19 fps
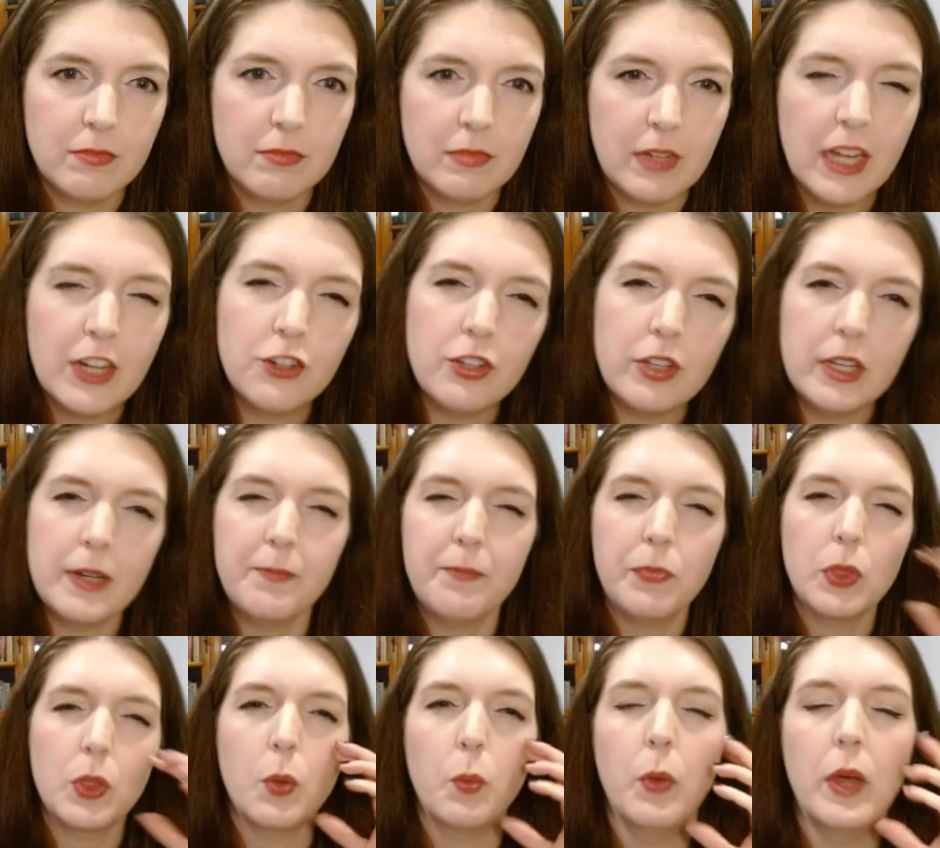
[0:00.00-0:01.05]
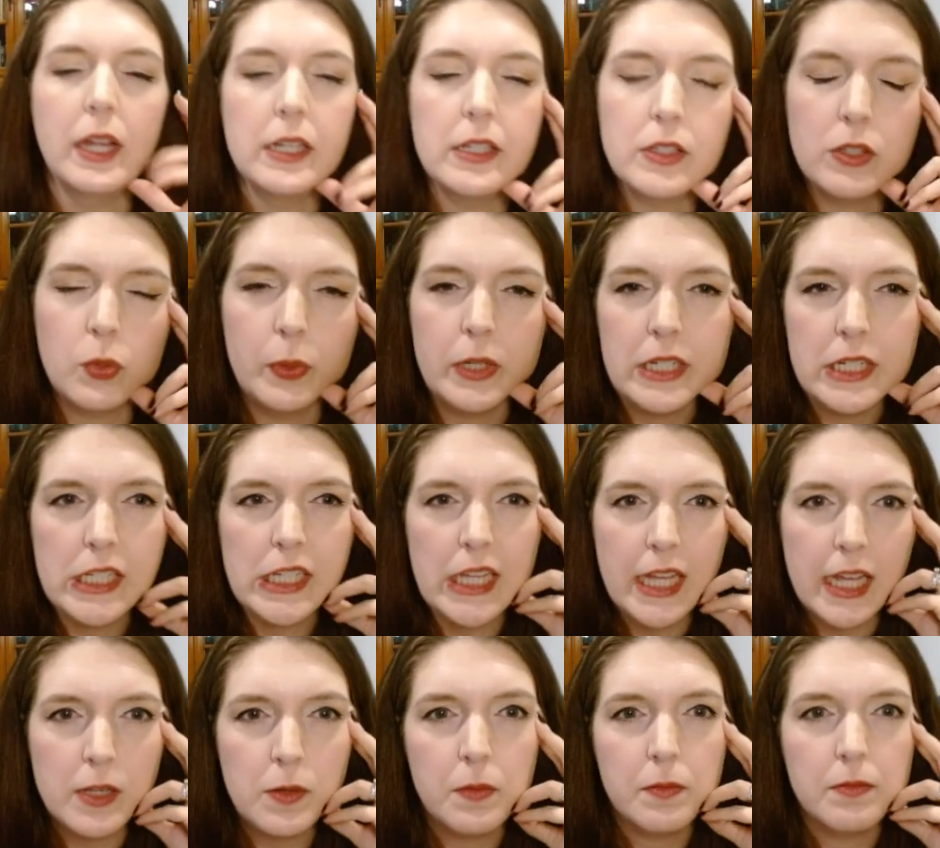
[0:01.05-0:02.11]
actually, why is queen
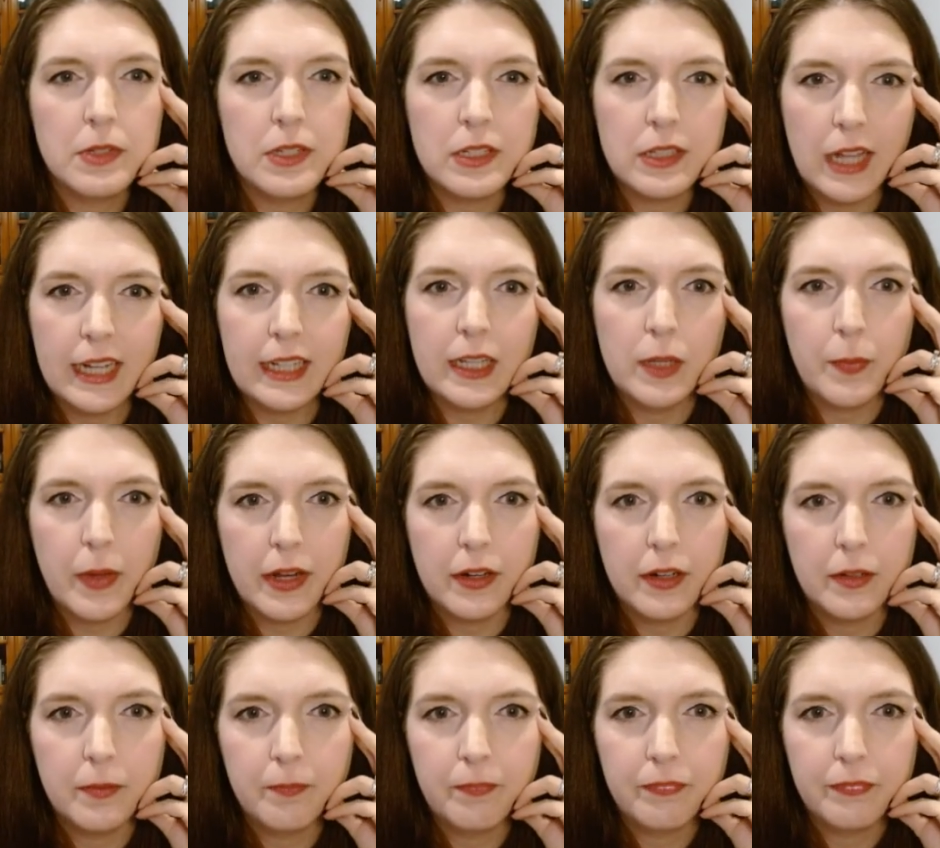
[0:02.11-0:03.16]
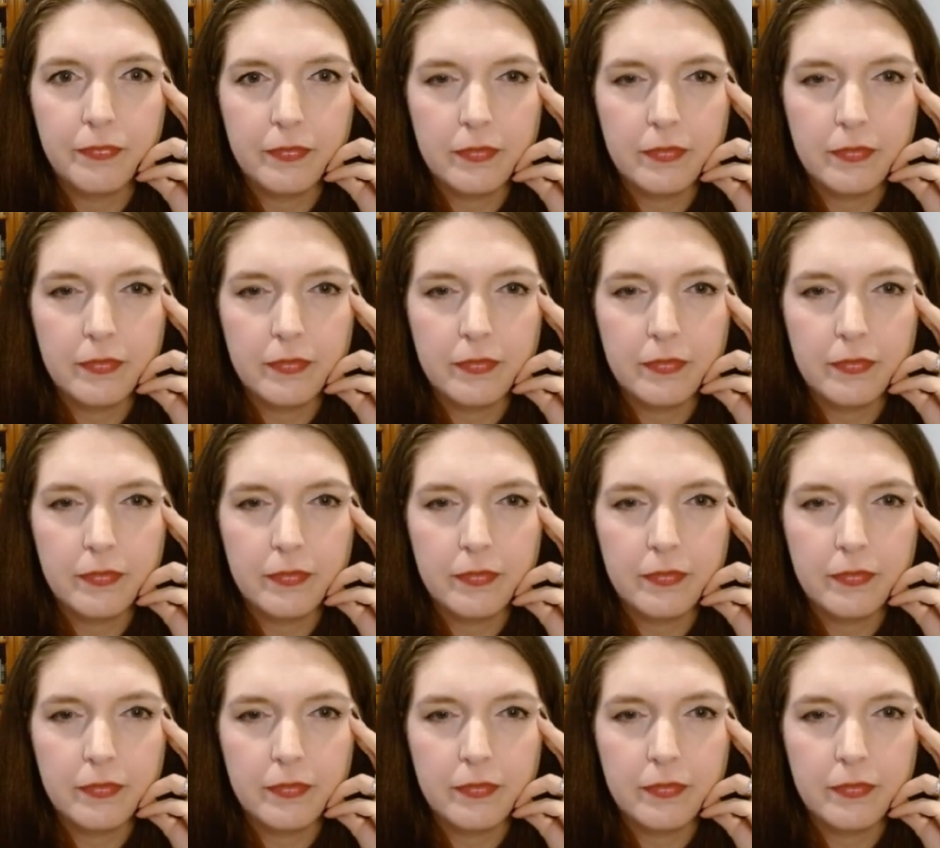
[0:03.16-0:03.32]
d8 slightly better?